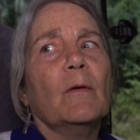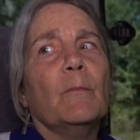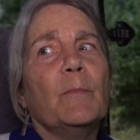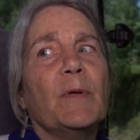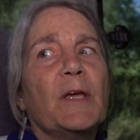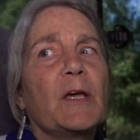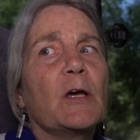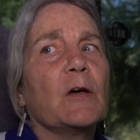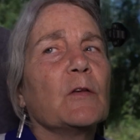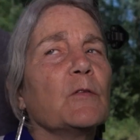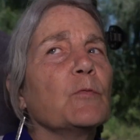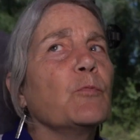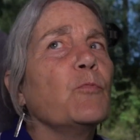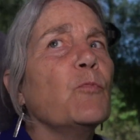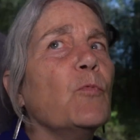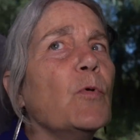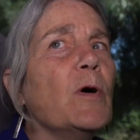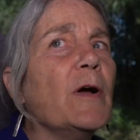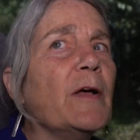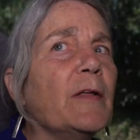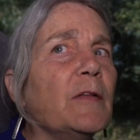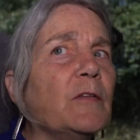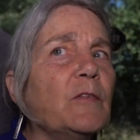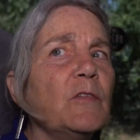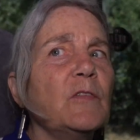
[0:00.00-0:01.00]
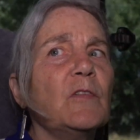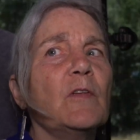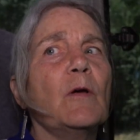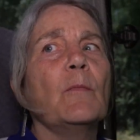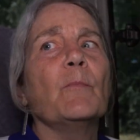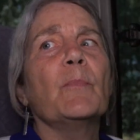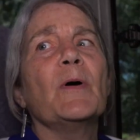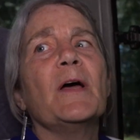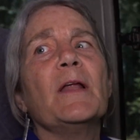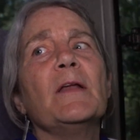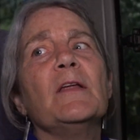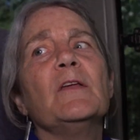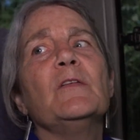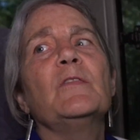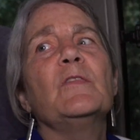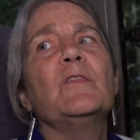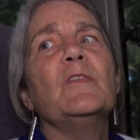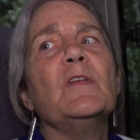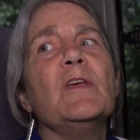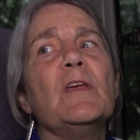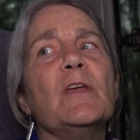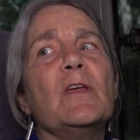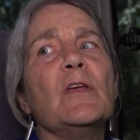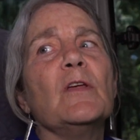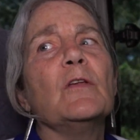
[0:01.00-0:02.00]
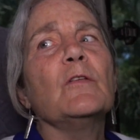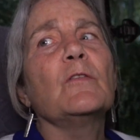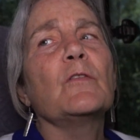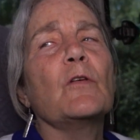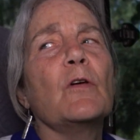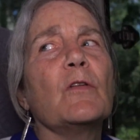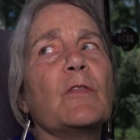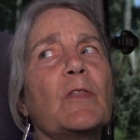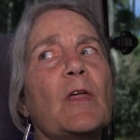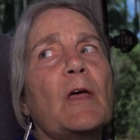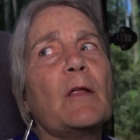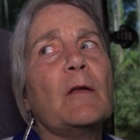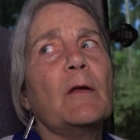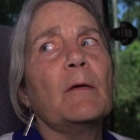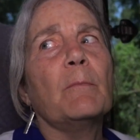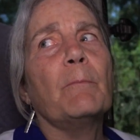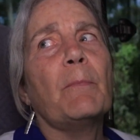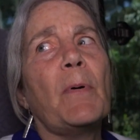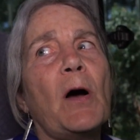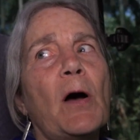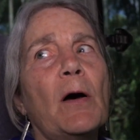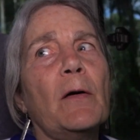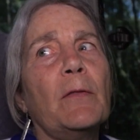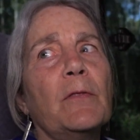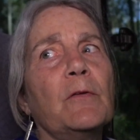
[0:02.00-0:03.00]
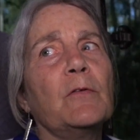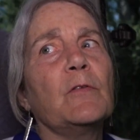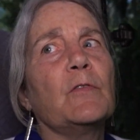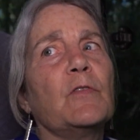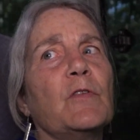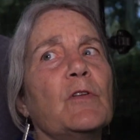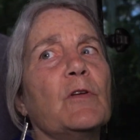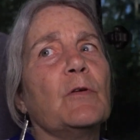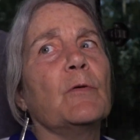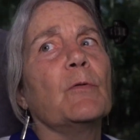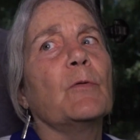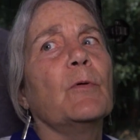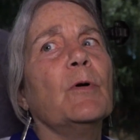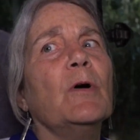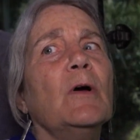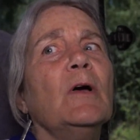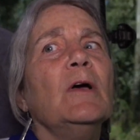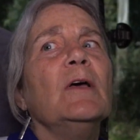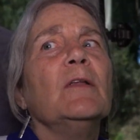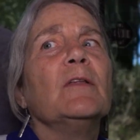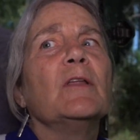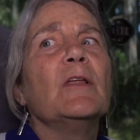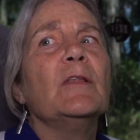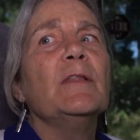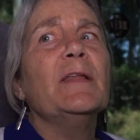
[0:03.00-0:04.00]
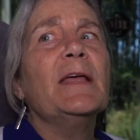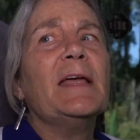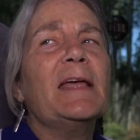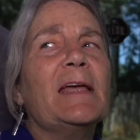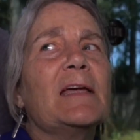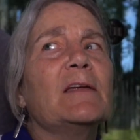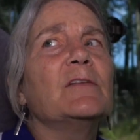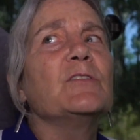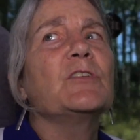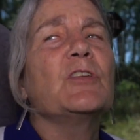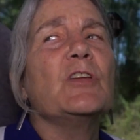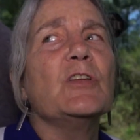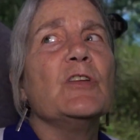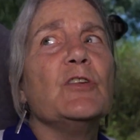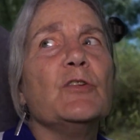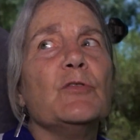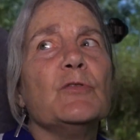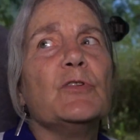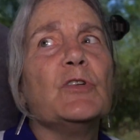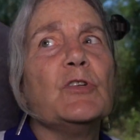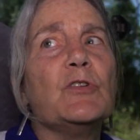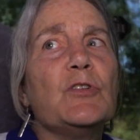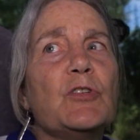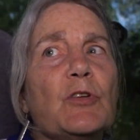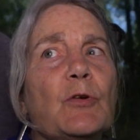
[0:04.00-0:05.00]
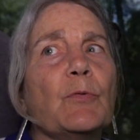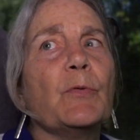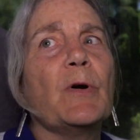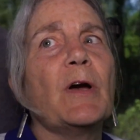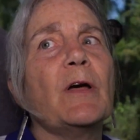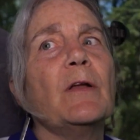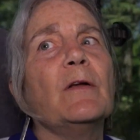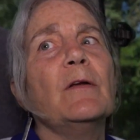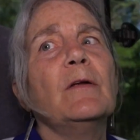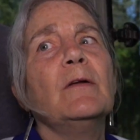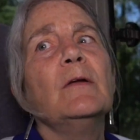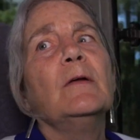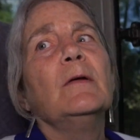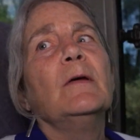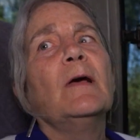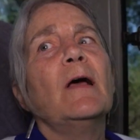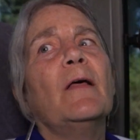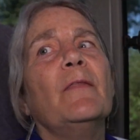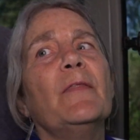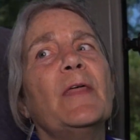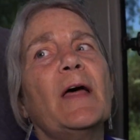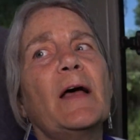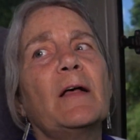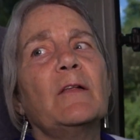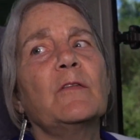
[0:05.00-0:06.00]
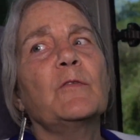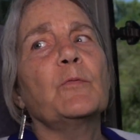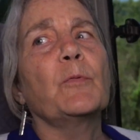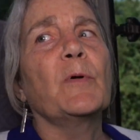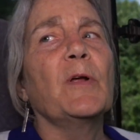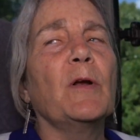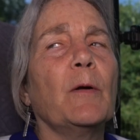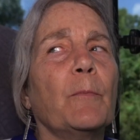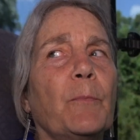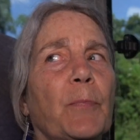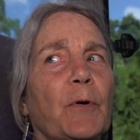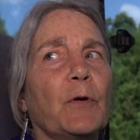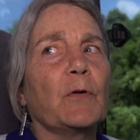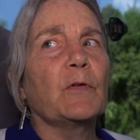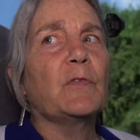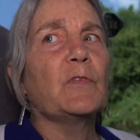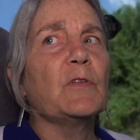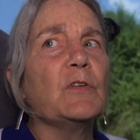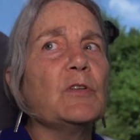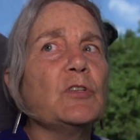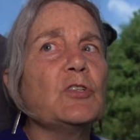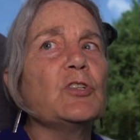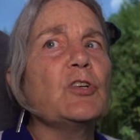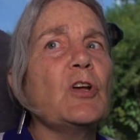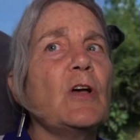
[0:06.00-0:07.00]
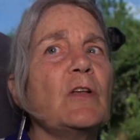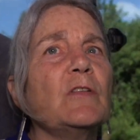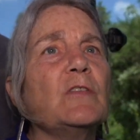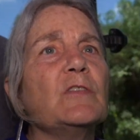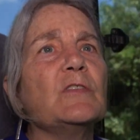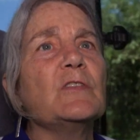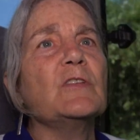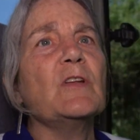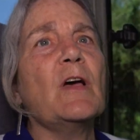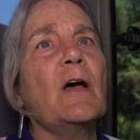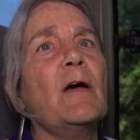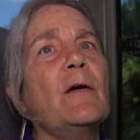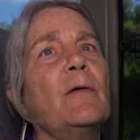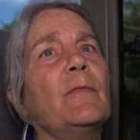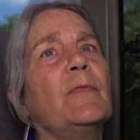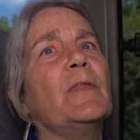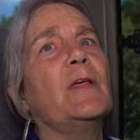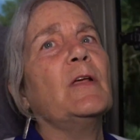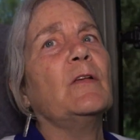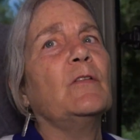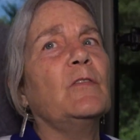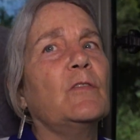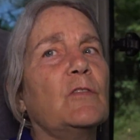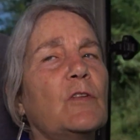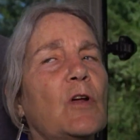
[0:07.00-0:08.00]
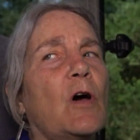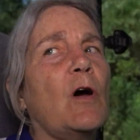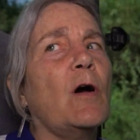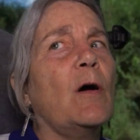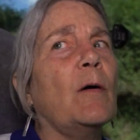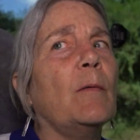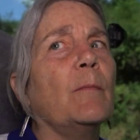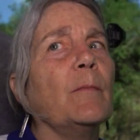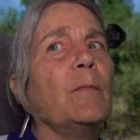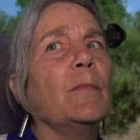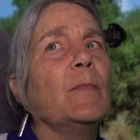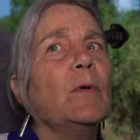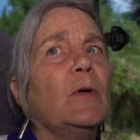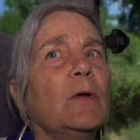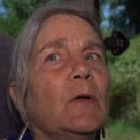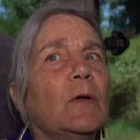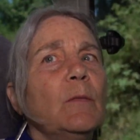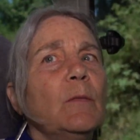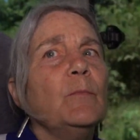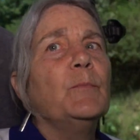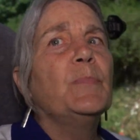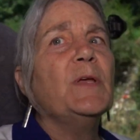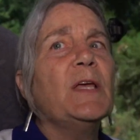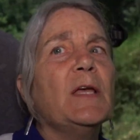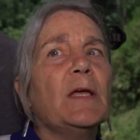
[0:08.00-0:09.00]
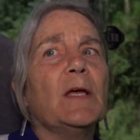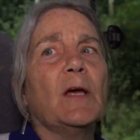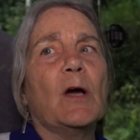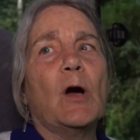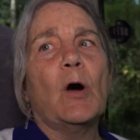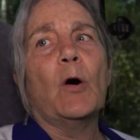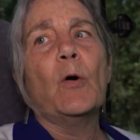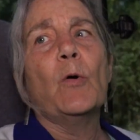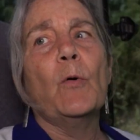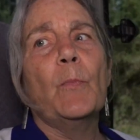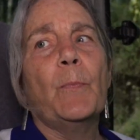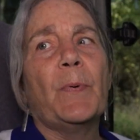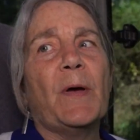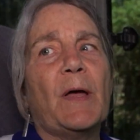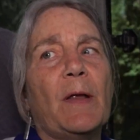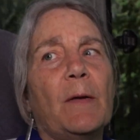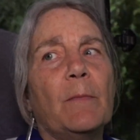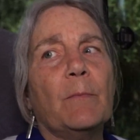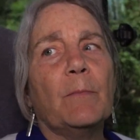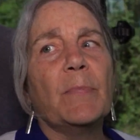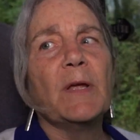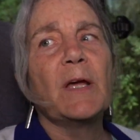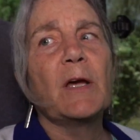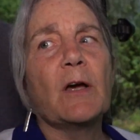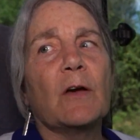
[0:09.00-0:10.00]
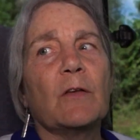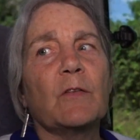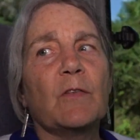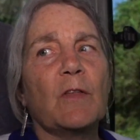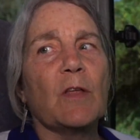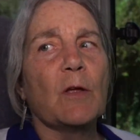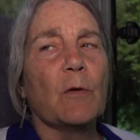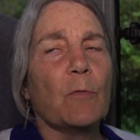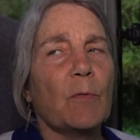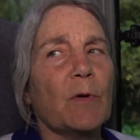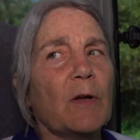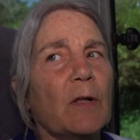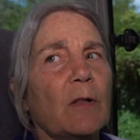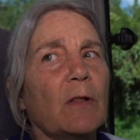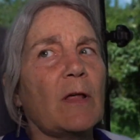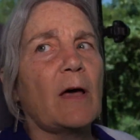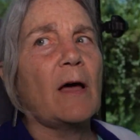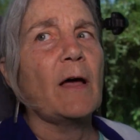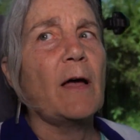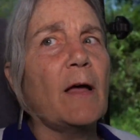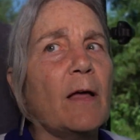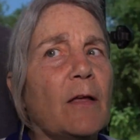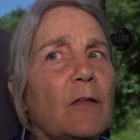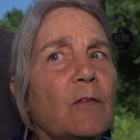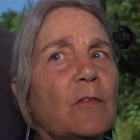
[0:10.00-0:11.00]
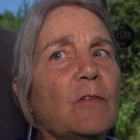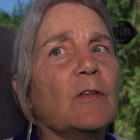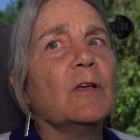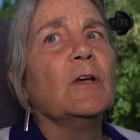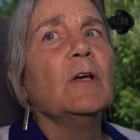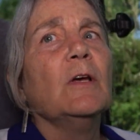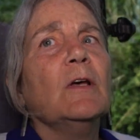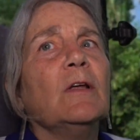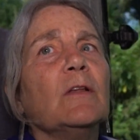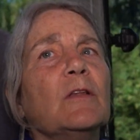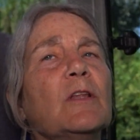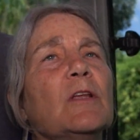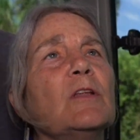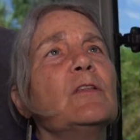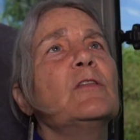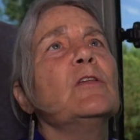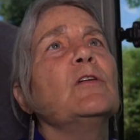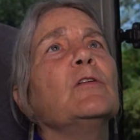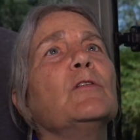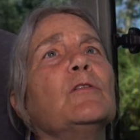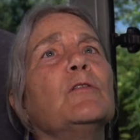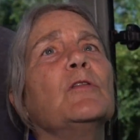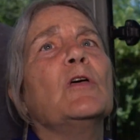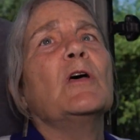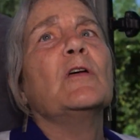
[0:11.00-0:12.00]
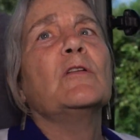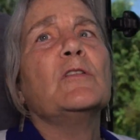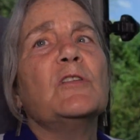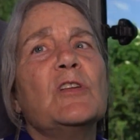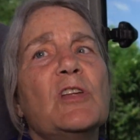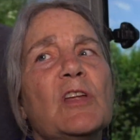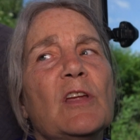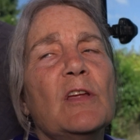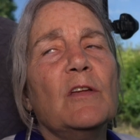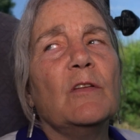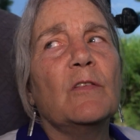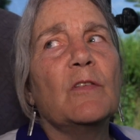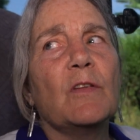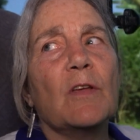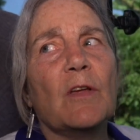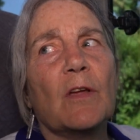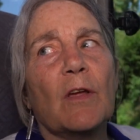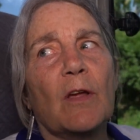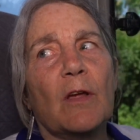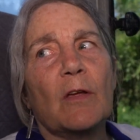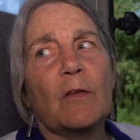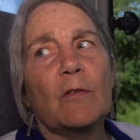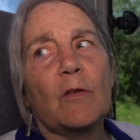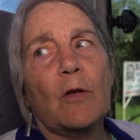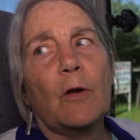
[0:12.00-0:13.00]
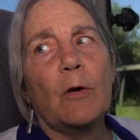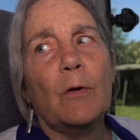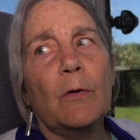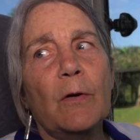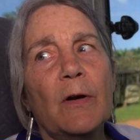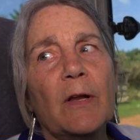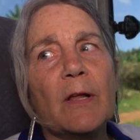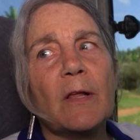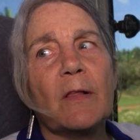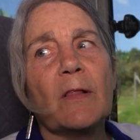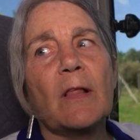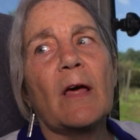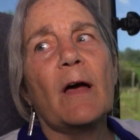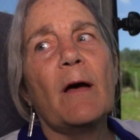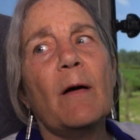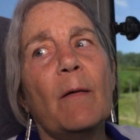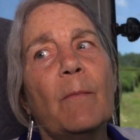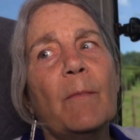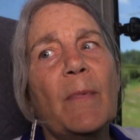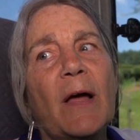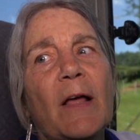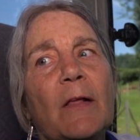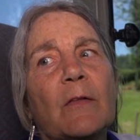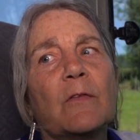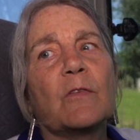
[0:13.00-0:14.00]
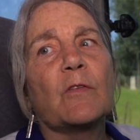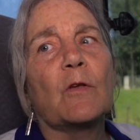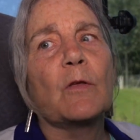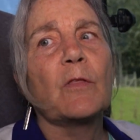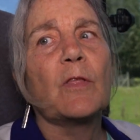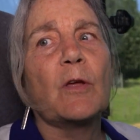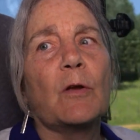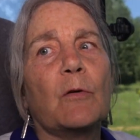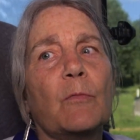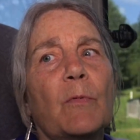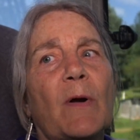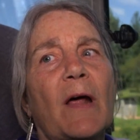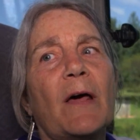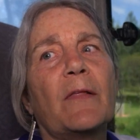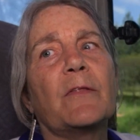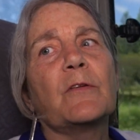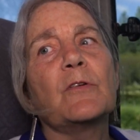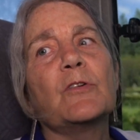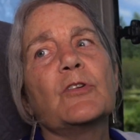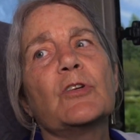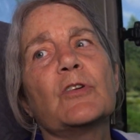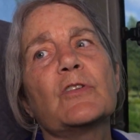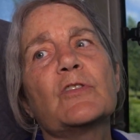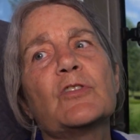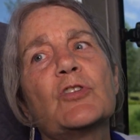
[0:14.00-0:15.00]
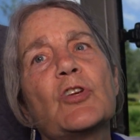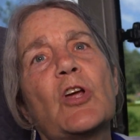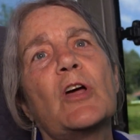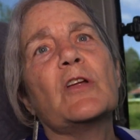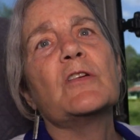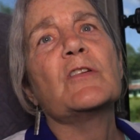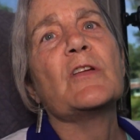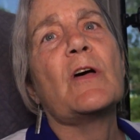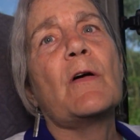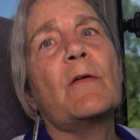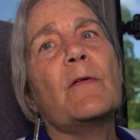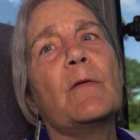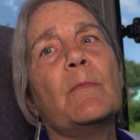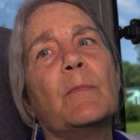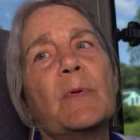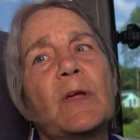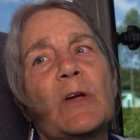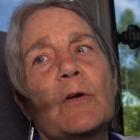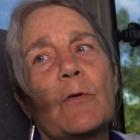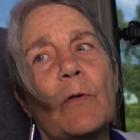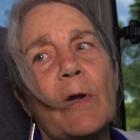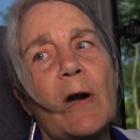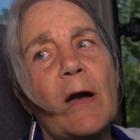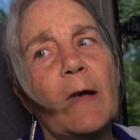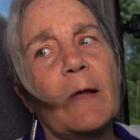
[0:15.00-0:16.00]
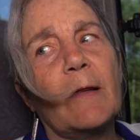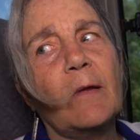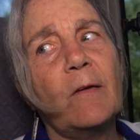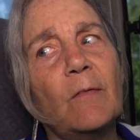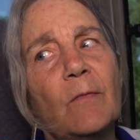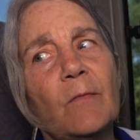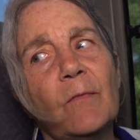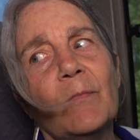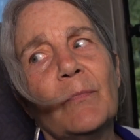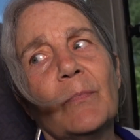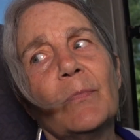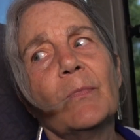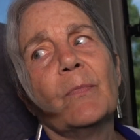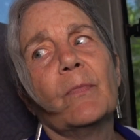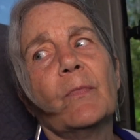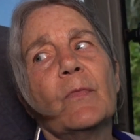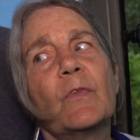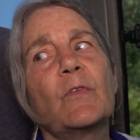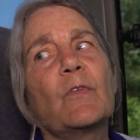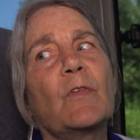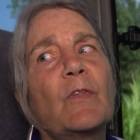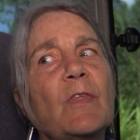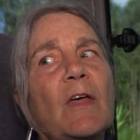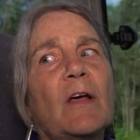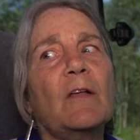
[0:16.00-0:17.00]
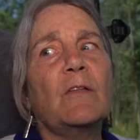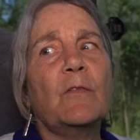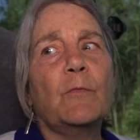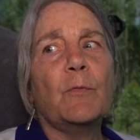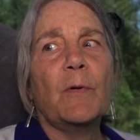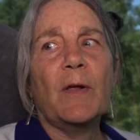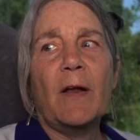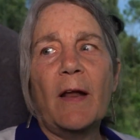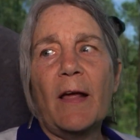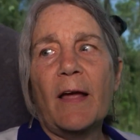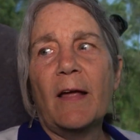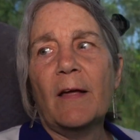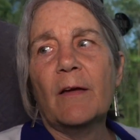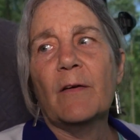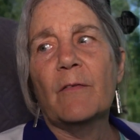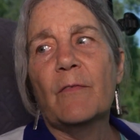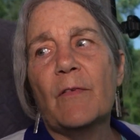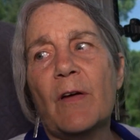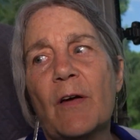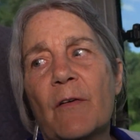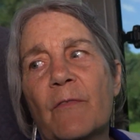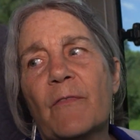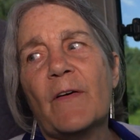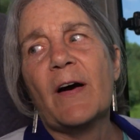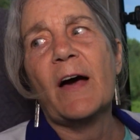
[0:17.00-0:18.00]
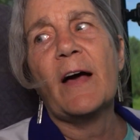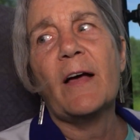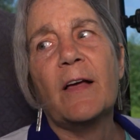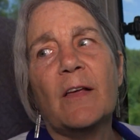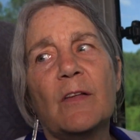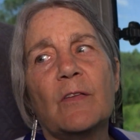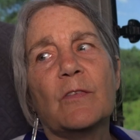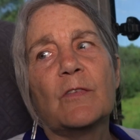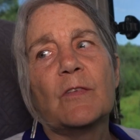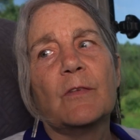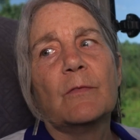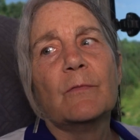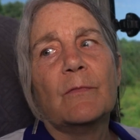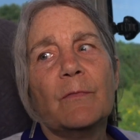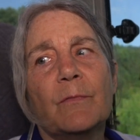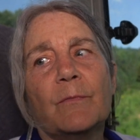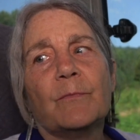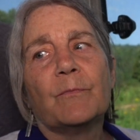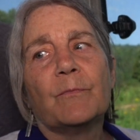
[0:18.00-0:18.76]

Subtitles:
Because once somebody sees that it bothers you, then they continue to do it. And that's when a person shuts down. They stop being open because they realize that teasing is hurting them, and so they'd rather just shut down and be quiet. So that's what I advise